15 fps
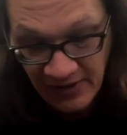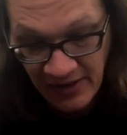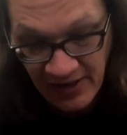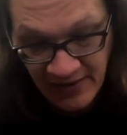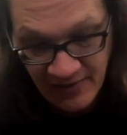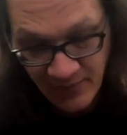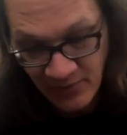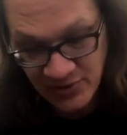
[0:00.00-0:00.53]

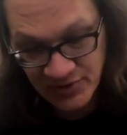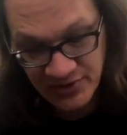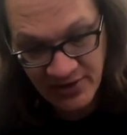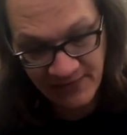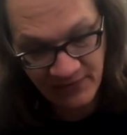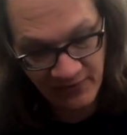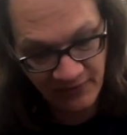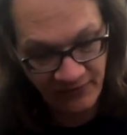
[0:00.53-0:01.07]
And then we just
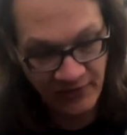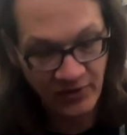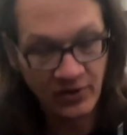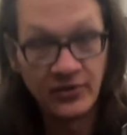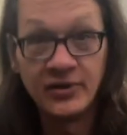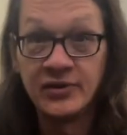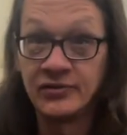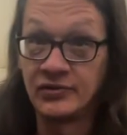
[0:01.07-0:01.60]
have to fill
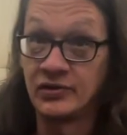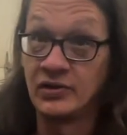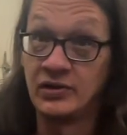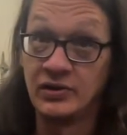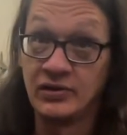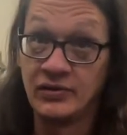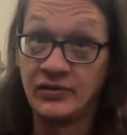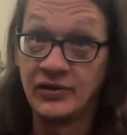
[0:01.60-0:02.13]
this
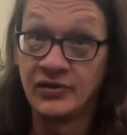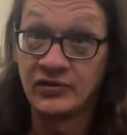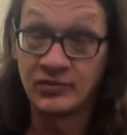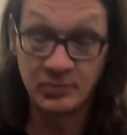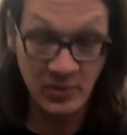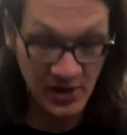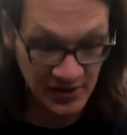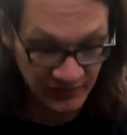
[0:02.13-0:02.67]

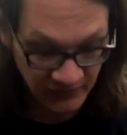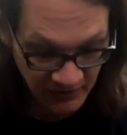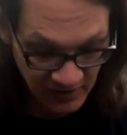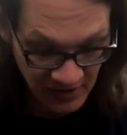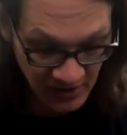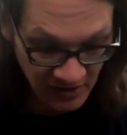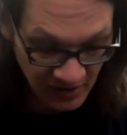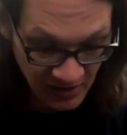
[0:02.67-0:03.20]
space
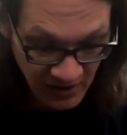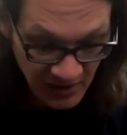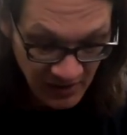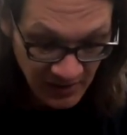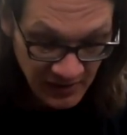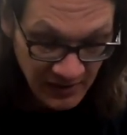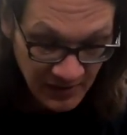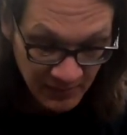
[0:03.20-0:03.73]
here
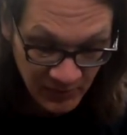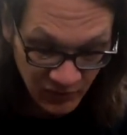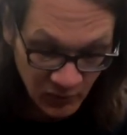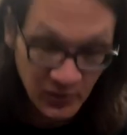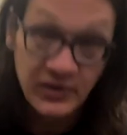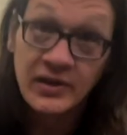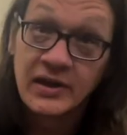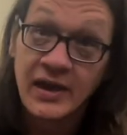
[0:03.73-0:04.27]

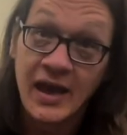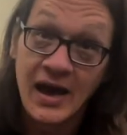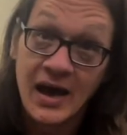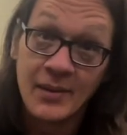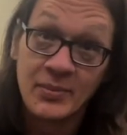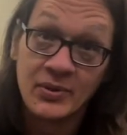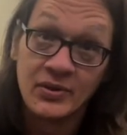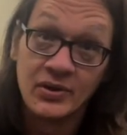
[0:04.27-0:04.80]
between the
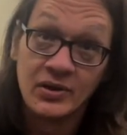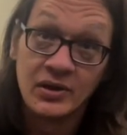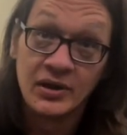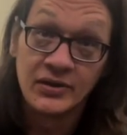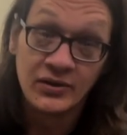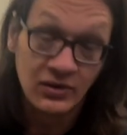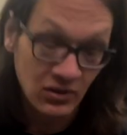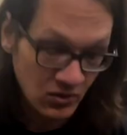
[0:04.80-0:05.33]
cap and
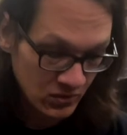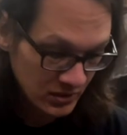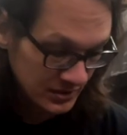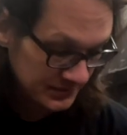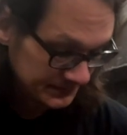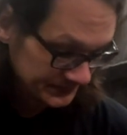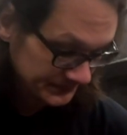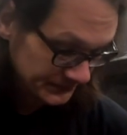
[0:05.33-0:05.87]
the
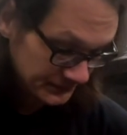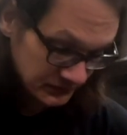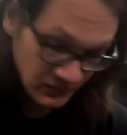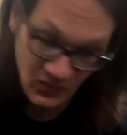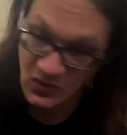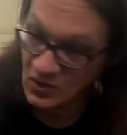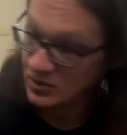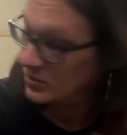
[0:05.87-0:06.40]

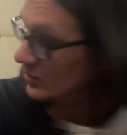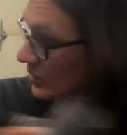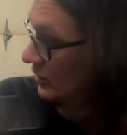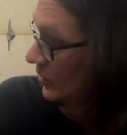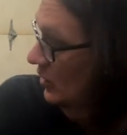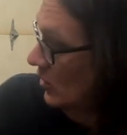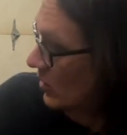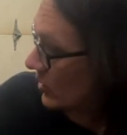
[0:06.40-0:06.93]

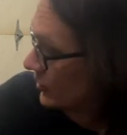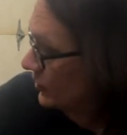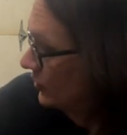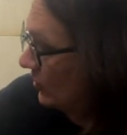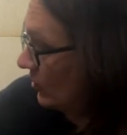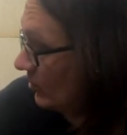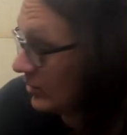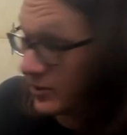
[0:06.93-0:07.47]
lower
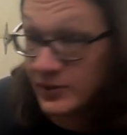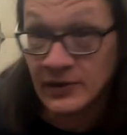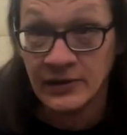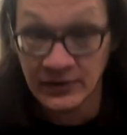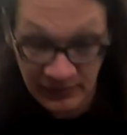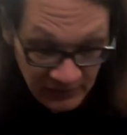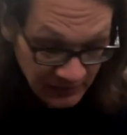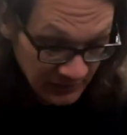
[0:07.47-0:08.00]
tube.
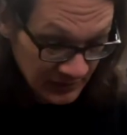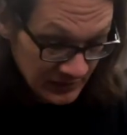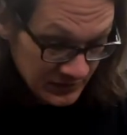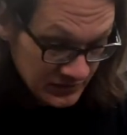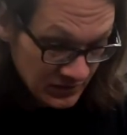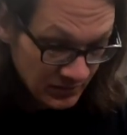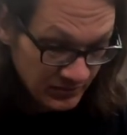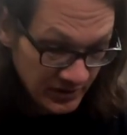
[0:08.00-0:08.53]

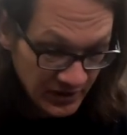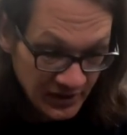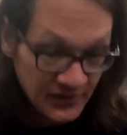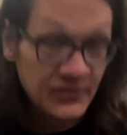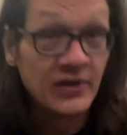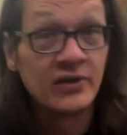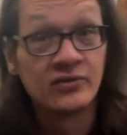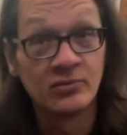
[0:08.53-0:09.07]
So really
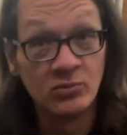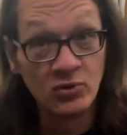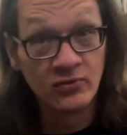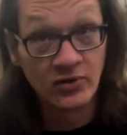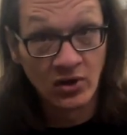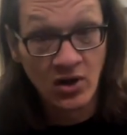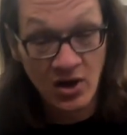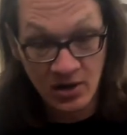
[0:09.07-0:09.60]
things are moving
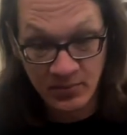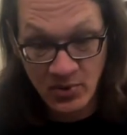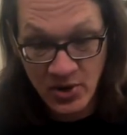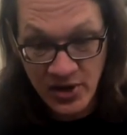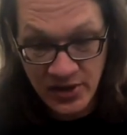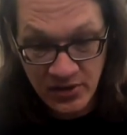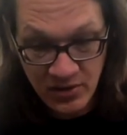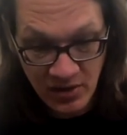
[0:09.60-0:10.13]
along
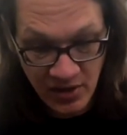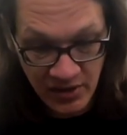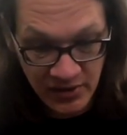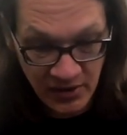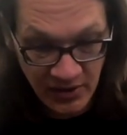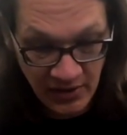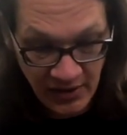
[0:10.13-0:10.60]
pretty good.